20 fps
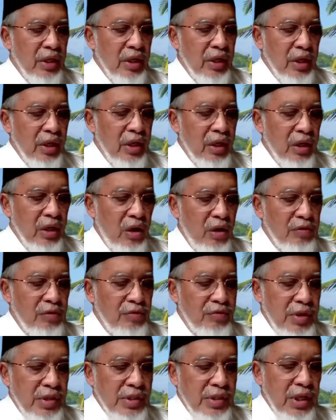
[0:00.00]

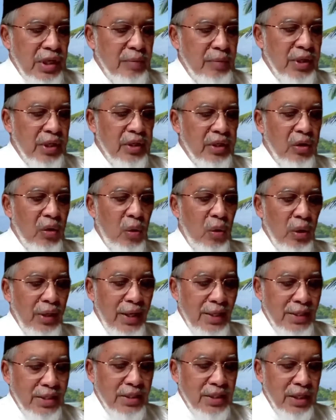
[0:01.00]
of Islamic
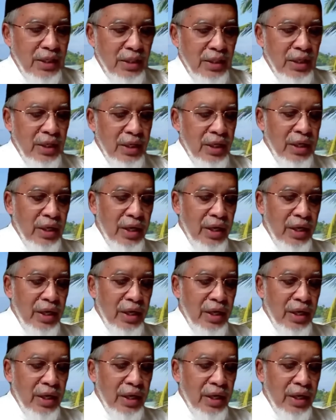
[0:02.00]
holistic